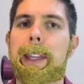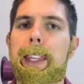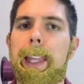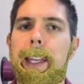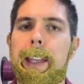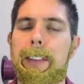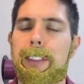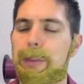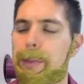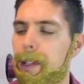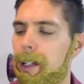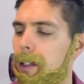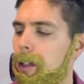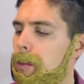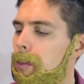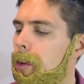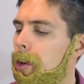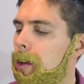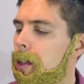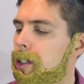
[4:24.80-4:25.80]
that gives me a lot
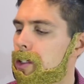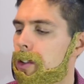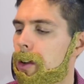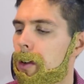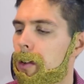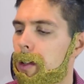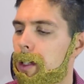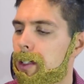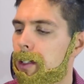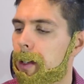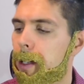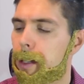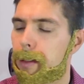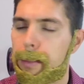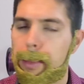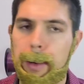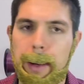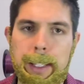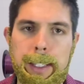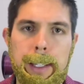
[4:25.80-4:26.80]
more control, because I can
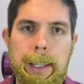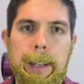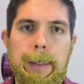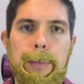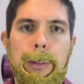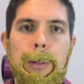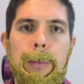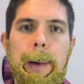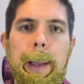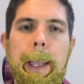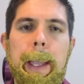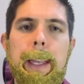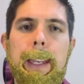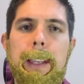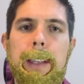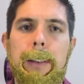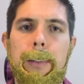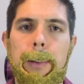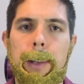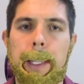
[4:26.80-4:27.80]
press it, put my hand
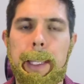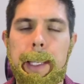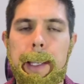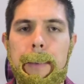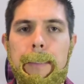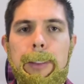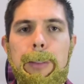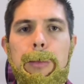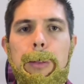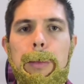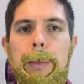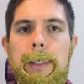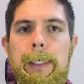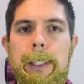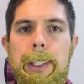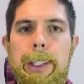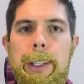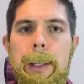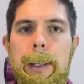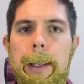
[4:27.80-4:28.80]
in a really comfortable
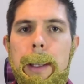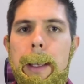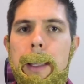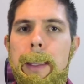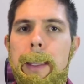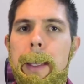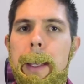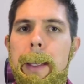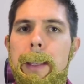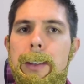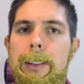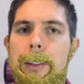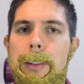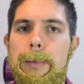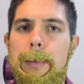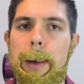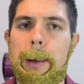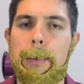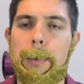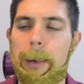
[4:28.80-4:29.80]
position, and then do
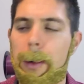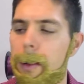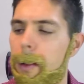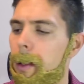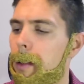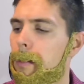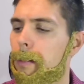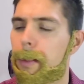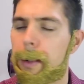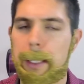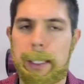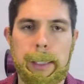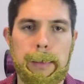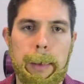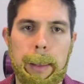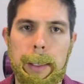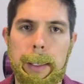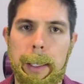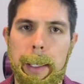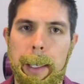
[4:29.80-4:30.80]
my work, press the
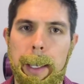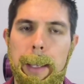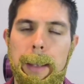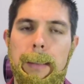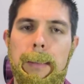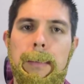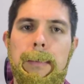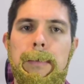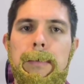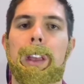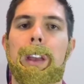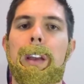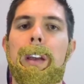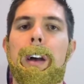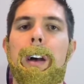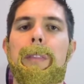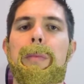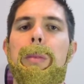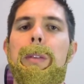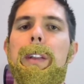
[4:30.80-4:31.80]
button again.
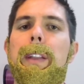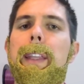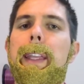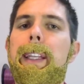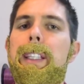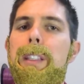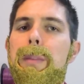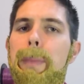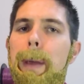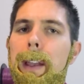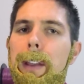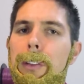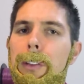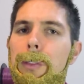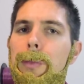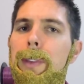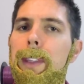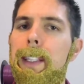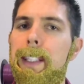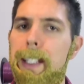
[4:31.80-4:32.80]
I've put a link to Banggood
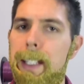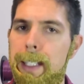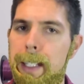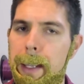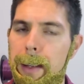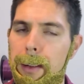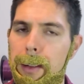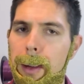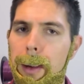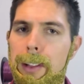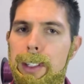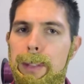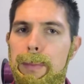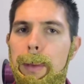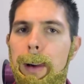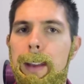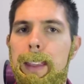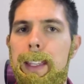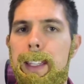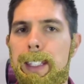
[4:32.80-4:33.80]
with the discount code to
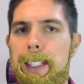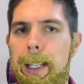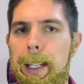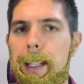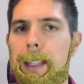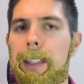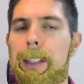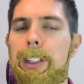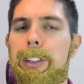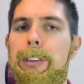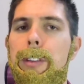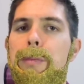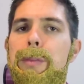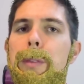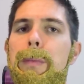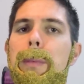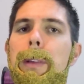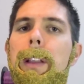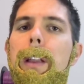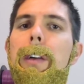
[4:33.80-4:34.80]
buy this thing in the
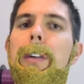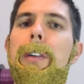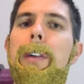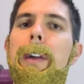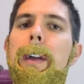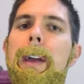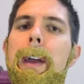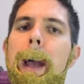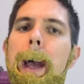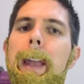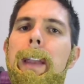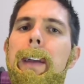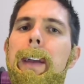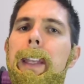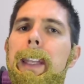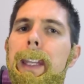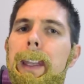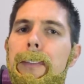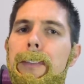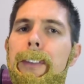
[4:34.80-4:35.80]
description below, and I'm going
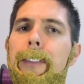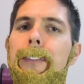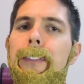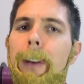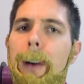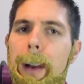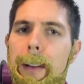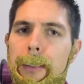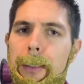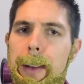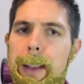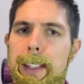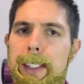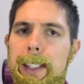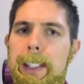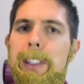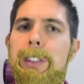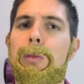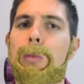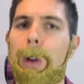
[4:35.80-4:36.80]
to give you 5
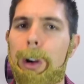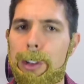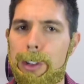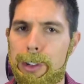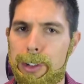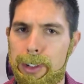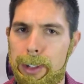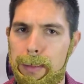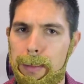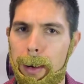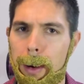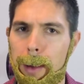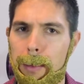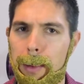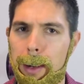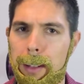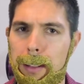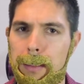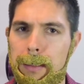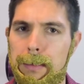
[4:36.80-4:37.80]
reasons why you should buy
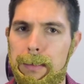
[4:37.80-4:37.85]
one.